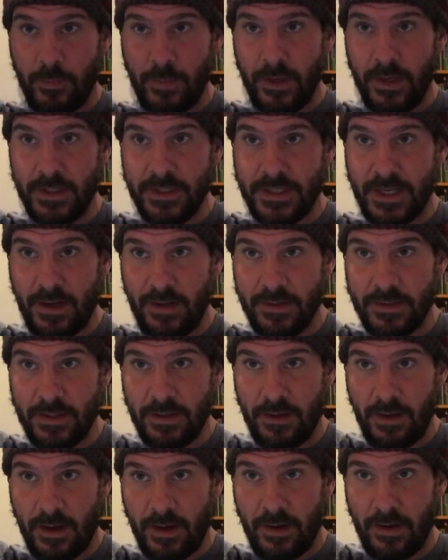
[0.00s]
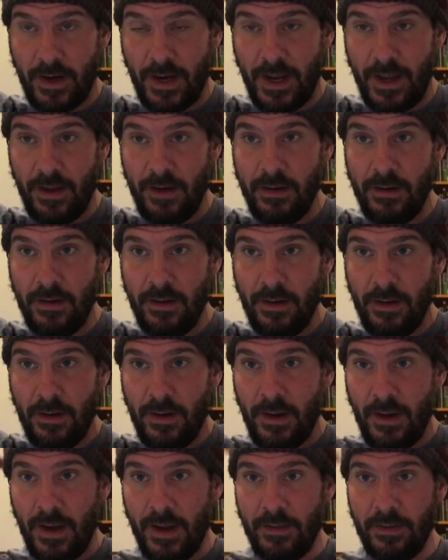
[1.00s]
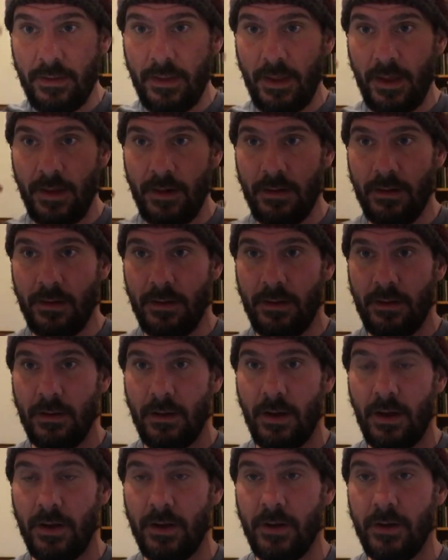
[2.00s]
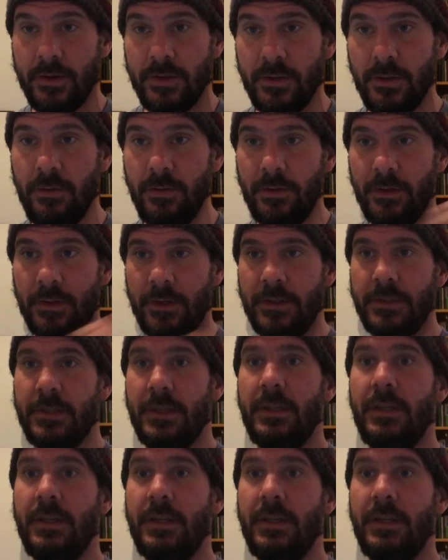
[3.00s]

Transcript: Putting sounds on our head and then on our shoulders.